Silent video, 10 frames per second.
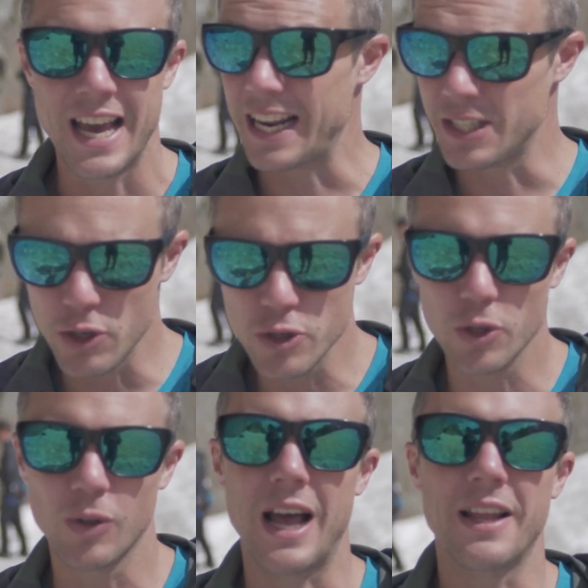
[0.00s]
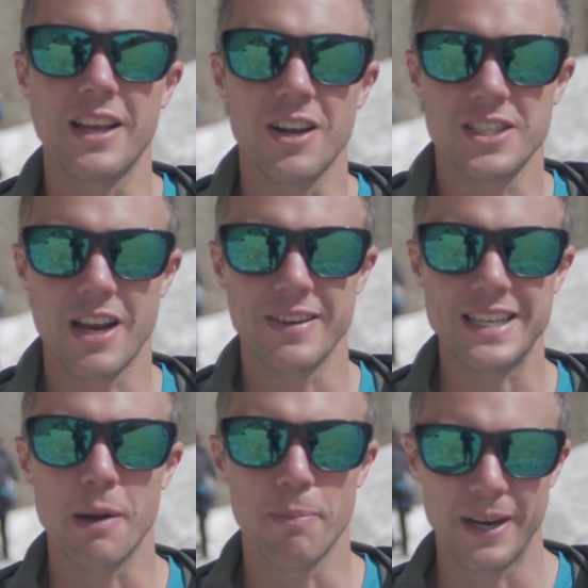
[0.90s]
And as usual at the Arc'teryx
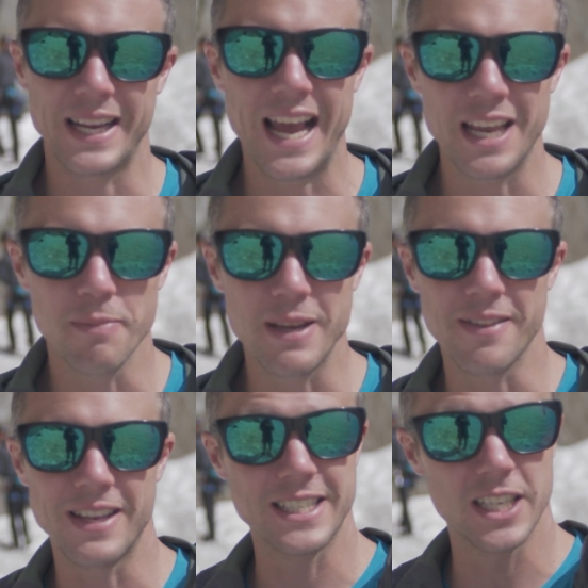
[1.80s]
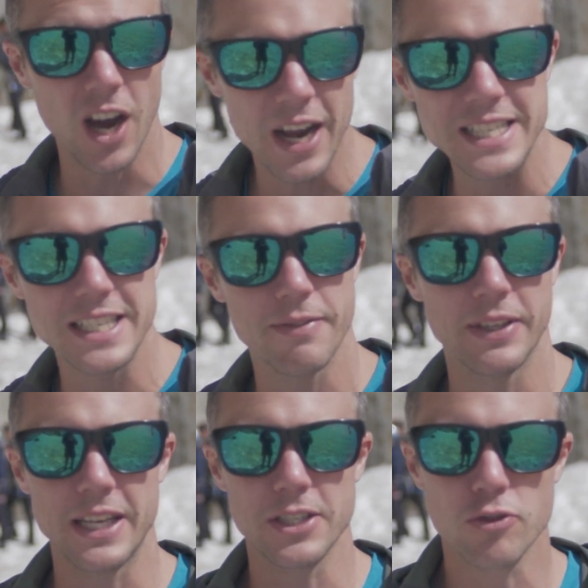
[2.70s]
Alpine Academy, there's guides
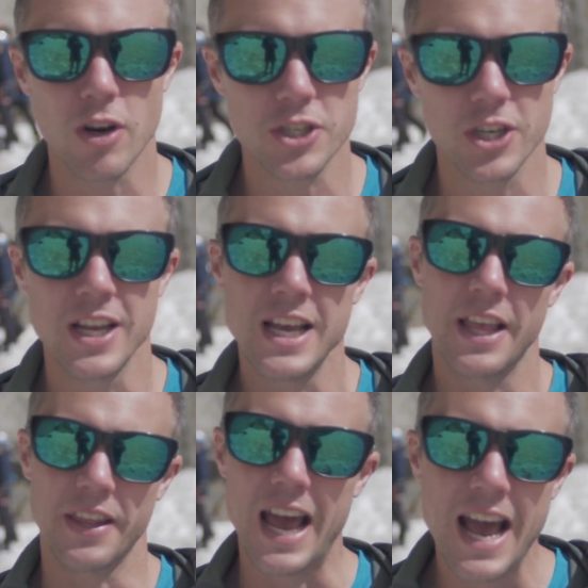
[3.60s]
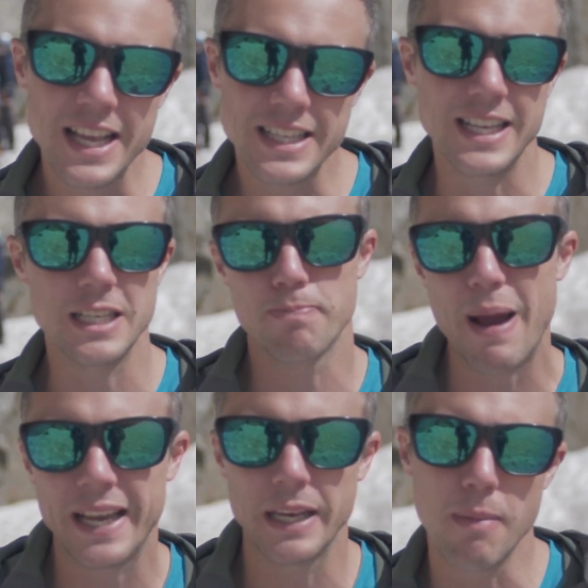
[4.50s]
giving the instruction and then athletes
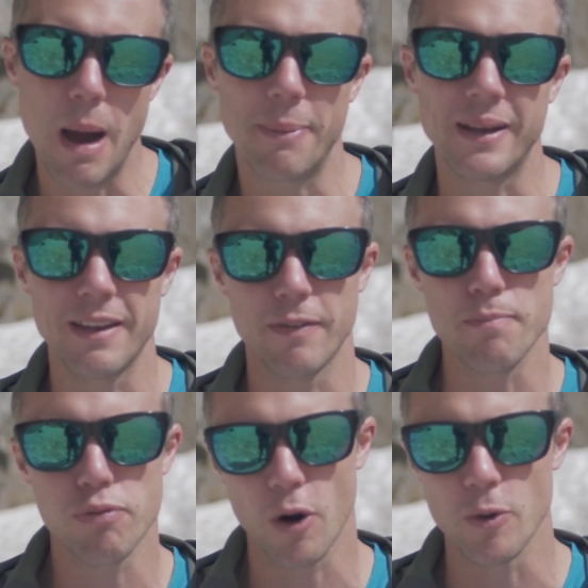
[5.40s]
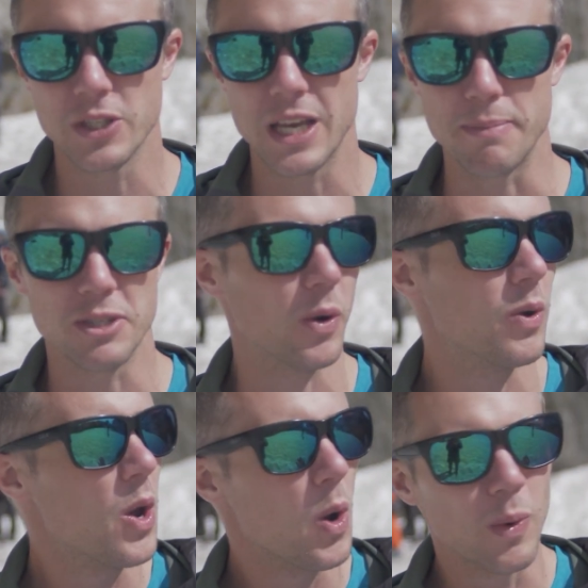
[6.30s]
backing them up and giving pro tips. So
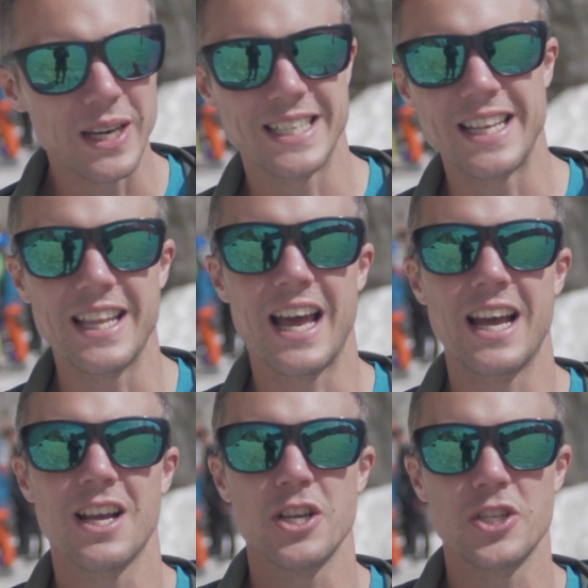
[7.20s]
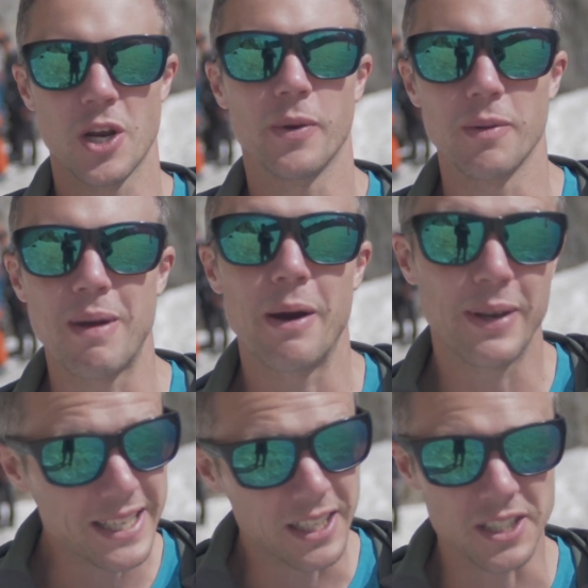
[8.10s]
Will is in there showing them how
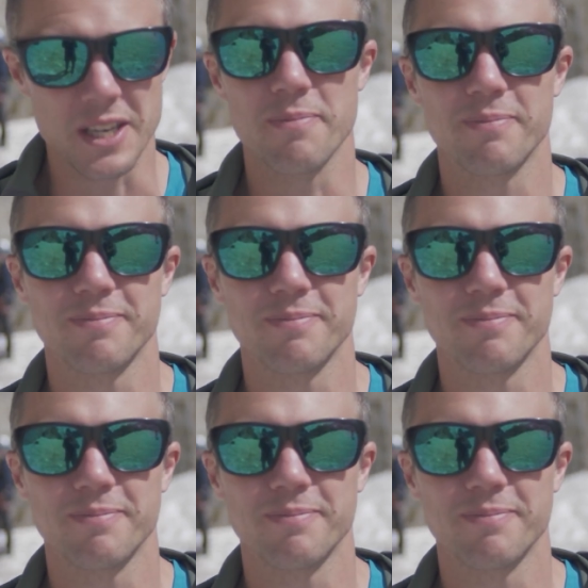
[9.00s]
he does it.